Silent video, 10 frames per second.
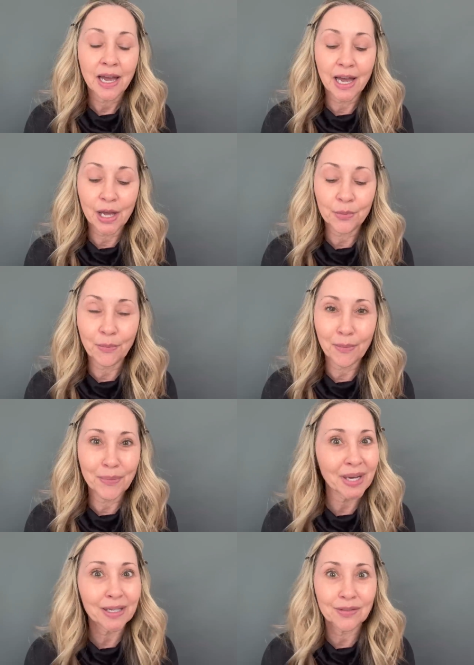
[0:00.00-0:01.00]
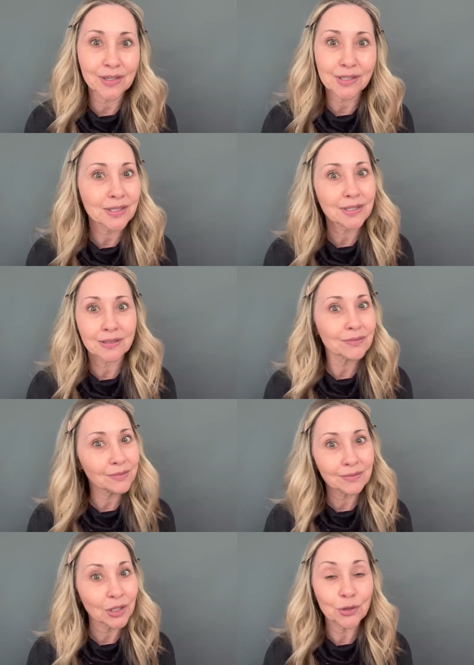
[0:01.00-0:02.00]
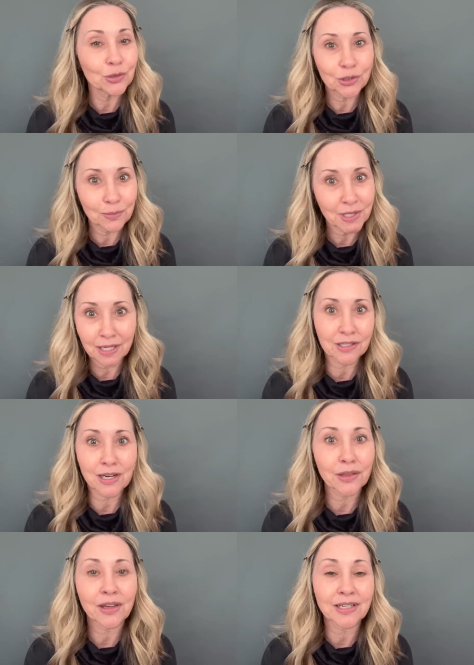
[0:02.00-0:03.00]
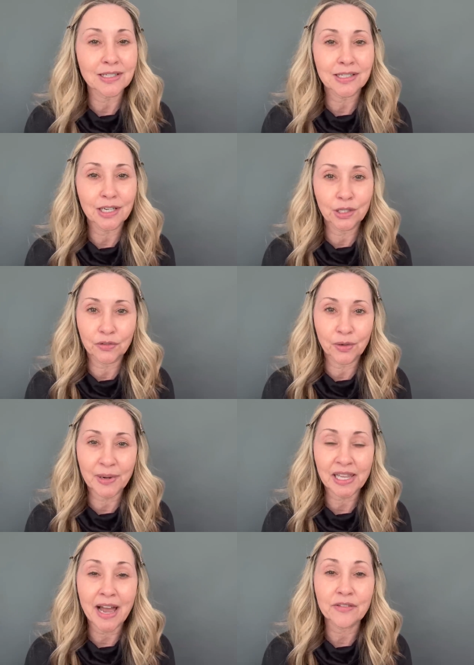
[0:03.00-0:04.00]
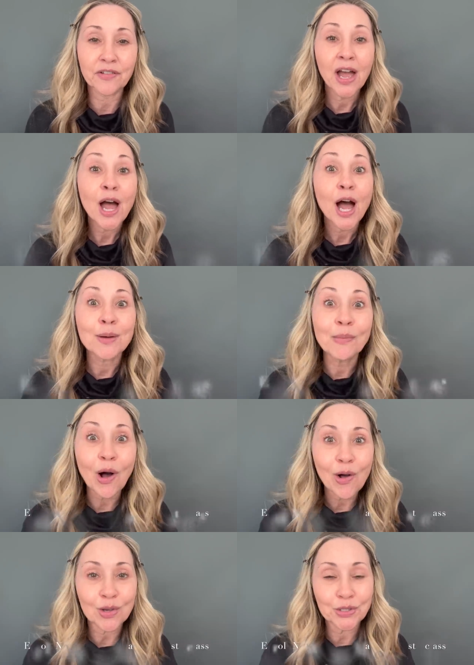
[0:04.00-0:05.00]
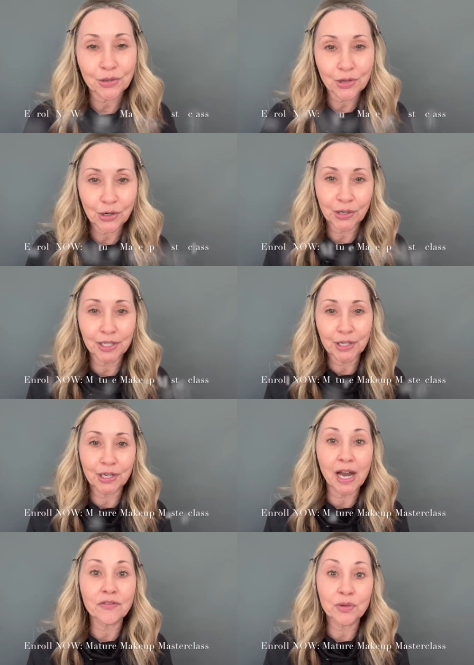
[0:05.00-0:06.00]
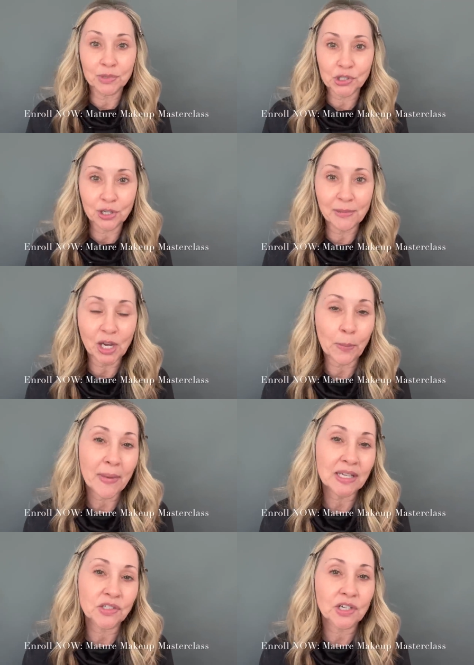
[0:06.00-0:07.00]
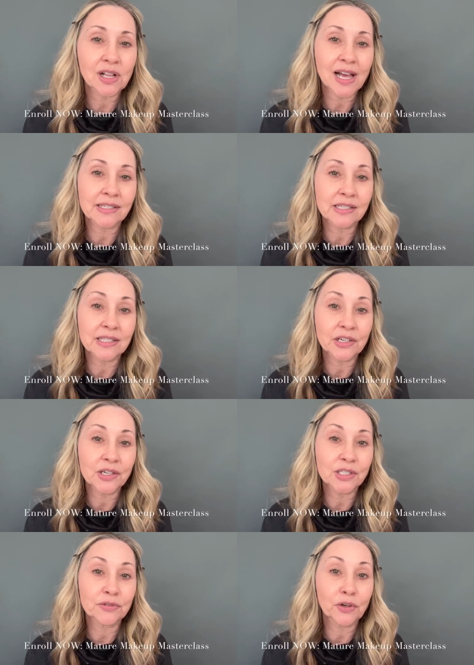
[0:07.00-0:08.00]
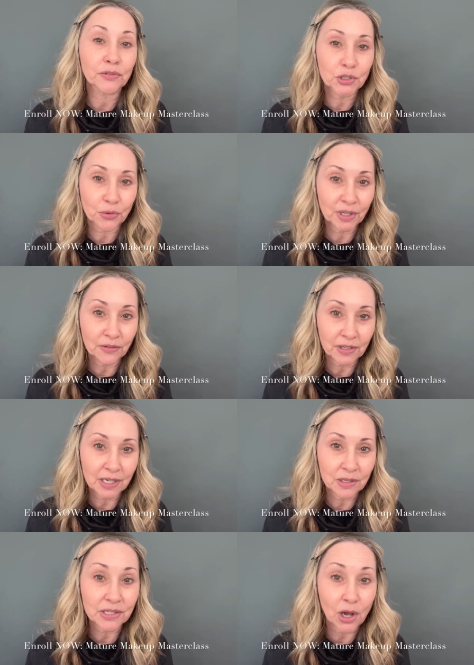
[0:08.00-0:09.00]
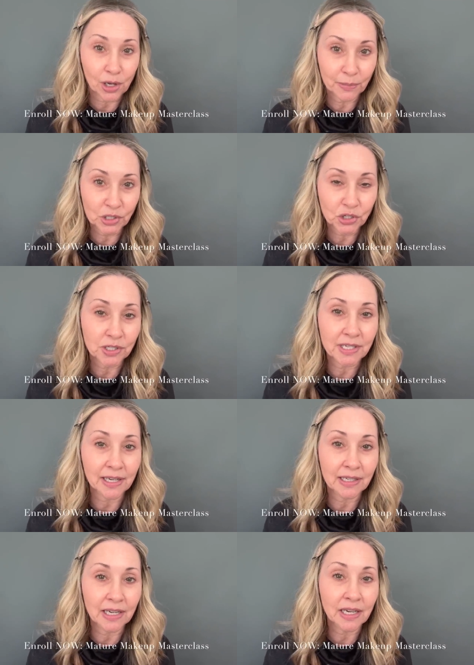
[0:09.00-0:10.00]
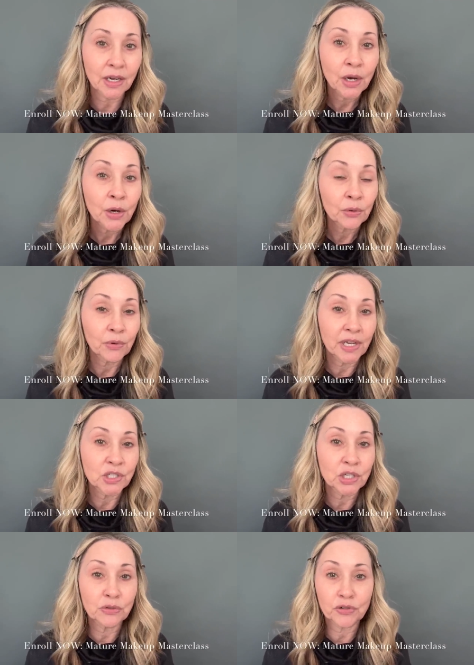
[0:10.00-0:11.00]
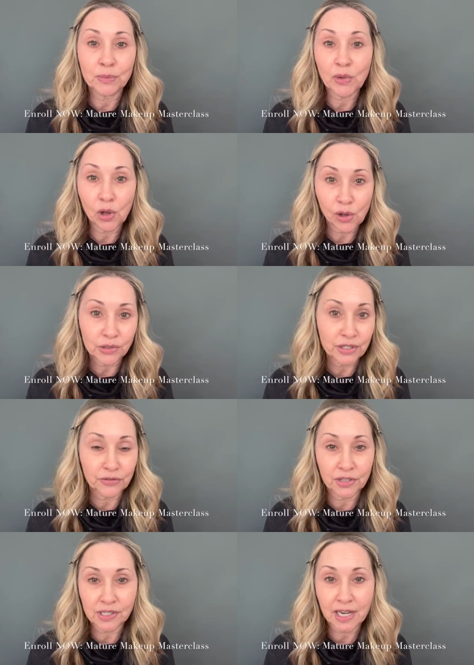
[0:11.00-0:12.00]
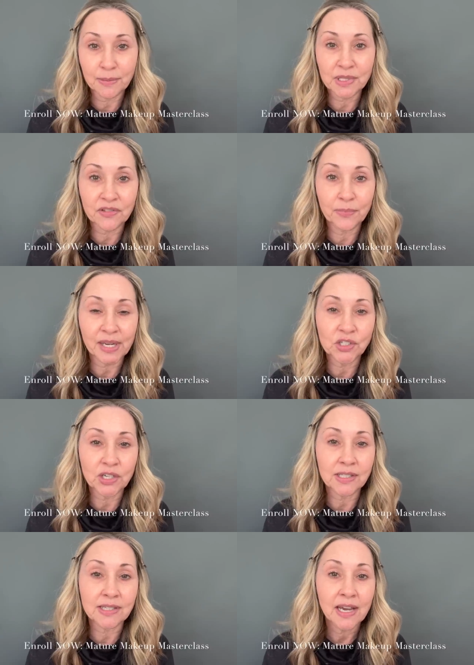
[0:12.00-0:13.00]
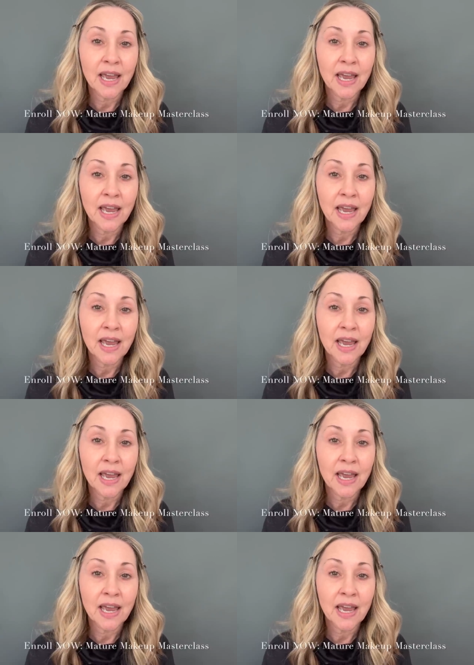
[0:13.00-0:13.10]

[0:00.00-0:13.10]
um, but this YouTube TikTok thing has taken over my life. I'm also the creator of the Mature Makeup Masterclass, a series of over 20 videos on mature technique, ranging from all different types of budgets.